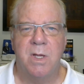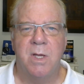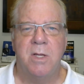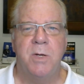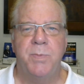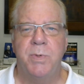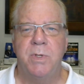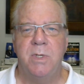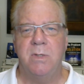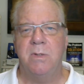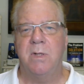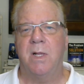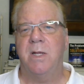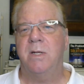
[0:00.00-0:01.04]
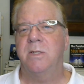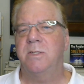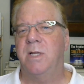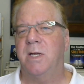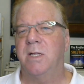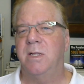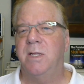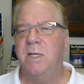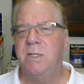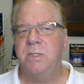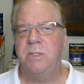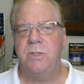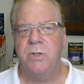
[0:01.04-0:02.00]
Your pineal gland is like a
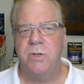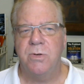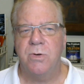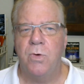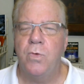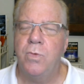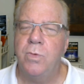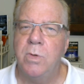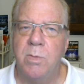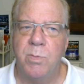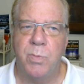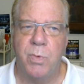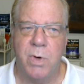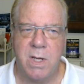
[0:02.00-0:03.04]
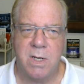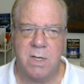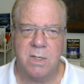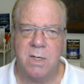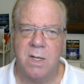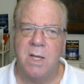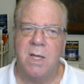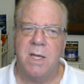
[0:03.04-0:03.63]
lens into your own brain,